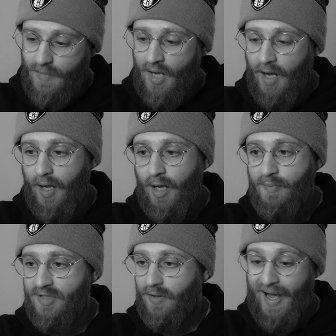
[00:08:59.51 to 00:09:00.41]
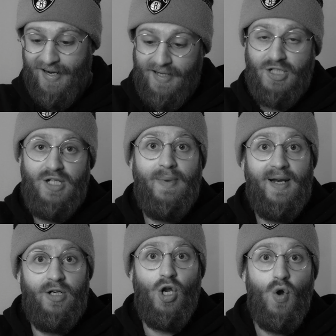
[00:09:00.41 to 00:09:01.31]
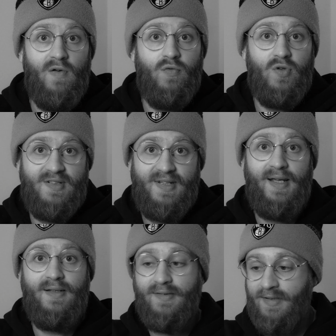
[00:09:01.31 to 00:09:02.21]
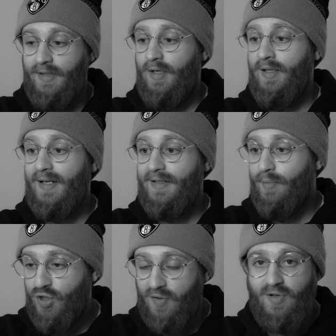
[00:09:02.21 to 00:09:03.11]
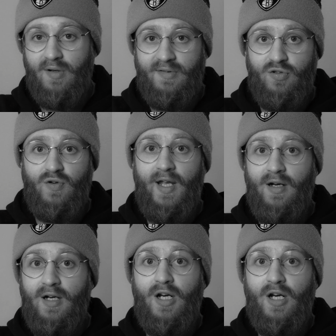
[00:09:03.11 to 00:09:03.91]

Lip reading: And I'd actually made a note of all the settings. That's how much I was concentrating on it. I